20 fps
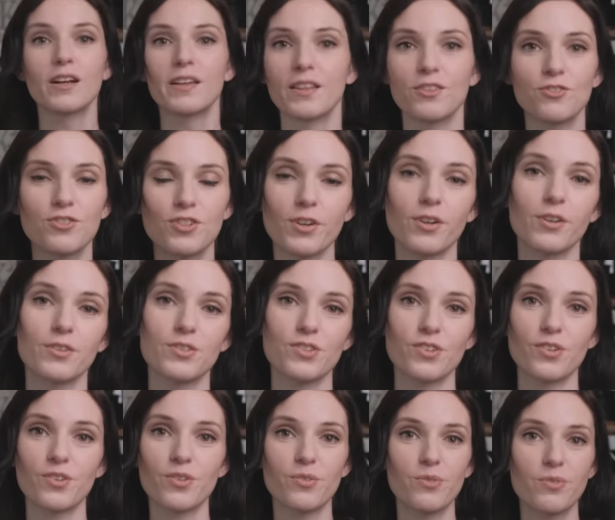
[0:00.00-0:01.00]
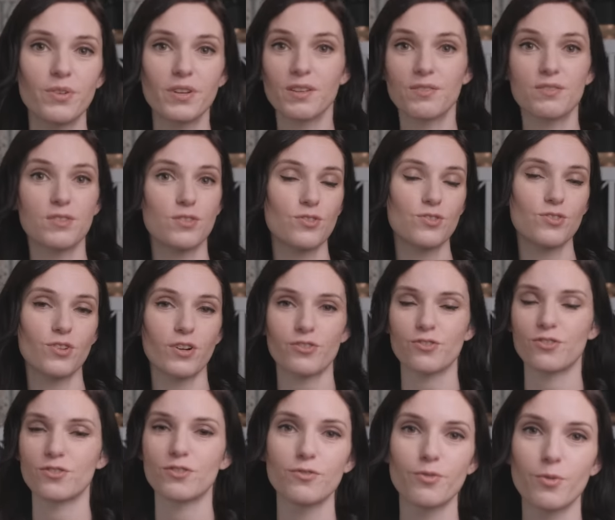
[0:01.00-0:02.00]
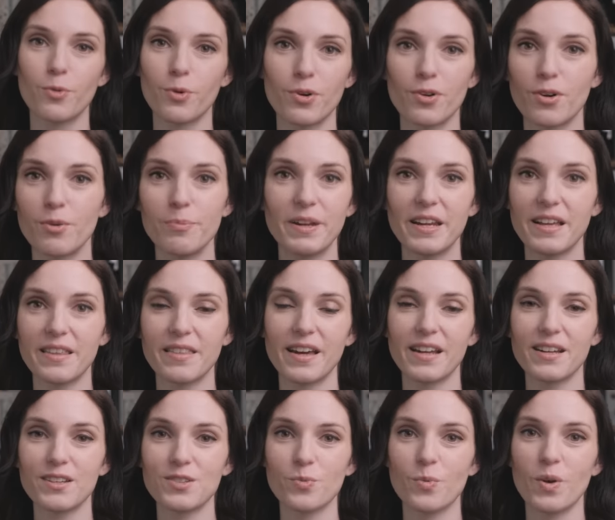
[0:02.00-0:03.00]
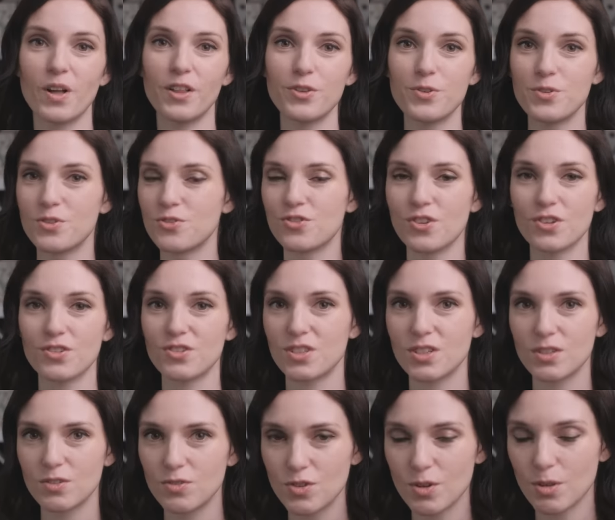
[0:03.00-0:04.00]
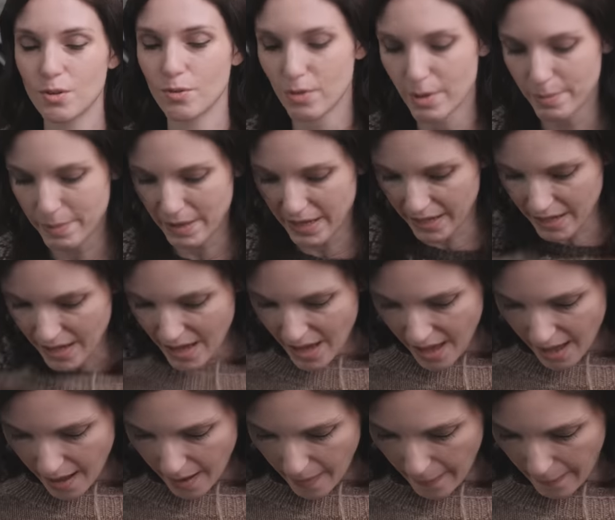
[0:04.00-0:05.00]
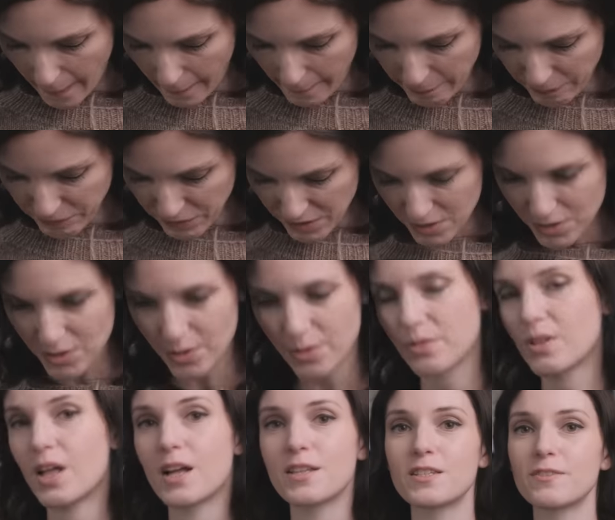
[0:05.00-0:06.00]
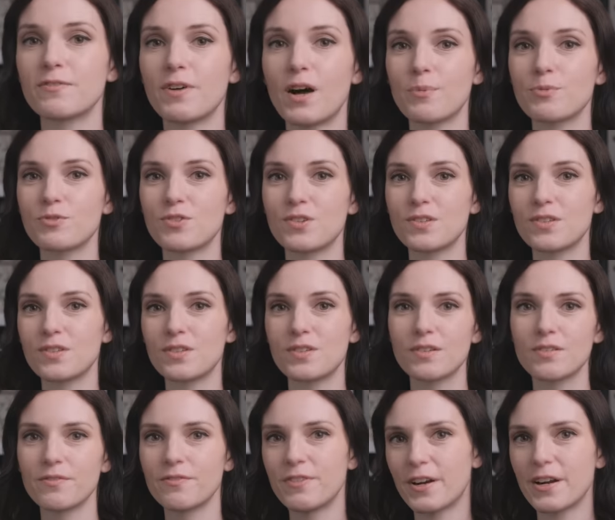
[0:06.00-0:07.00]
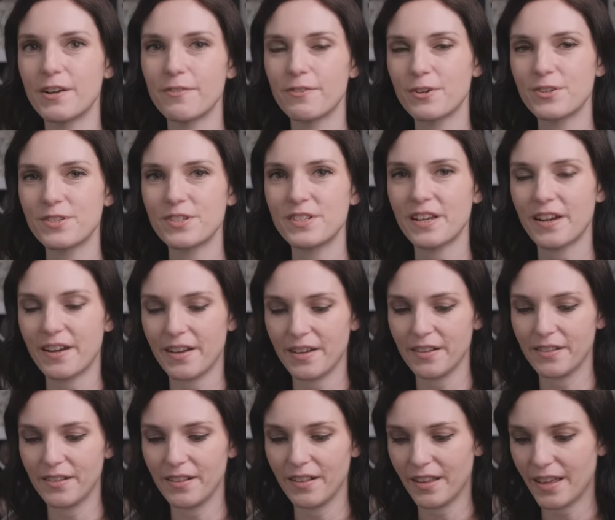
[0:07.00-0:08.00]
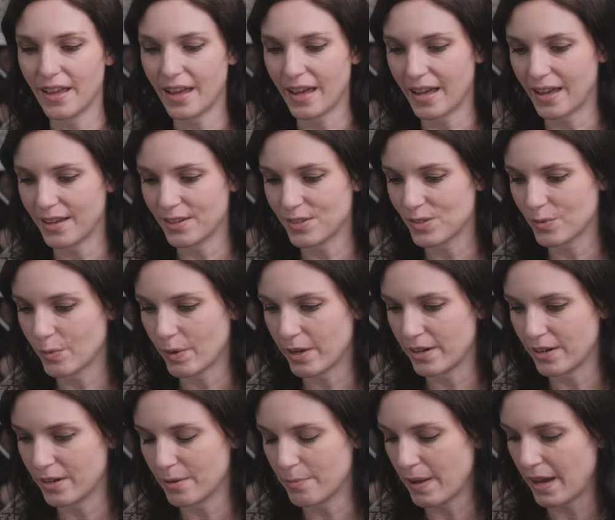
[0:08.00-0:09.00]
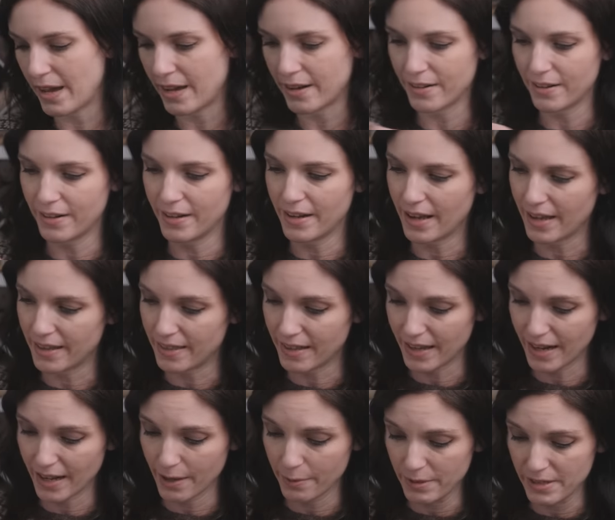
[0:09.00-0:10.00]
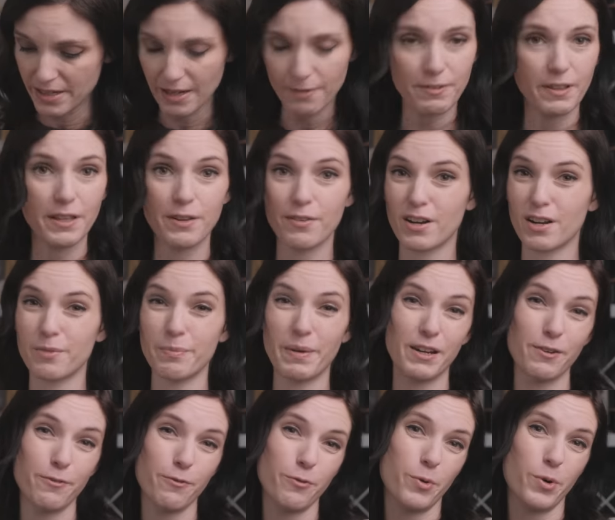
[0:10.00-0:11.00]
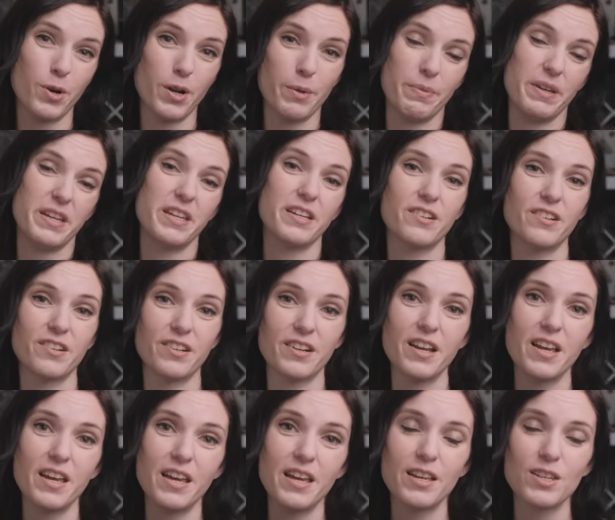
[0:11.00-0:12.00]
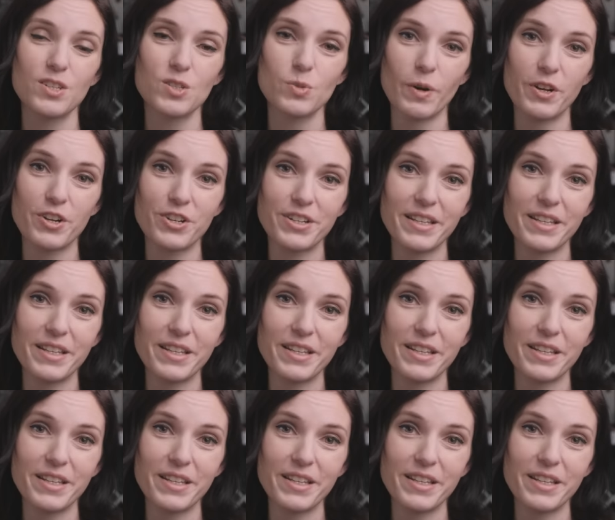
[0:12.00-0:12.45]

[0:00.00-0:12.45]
and then she also gives instructions for omitting that as well you can just do the ribbing um, so lots of options very versatile uh, sweater pattern uh, that I would definitely recommend for a beginner sweater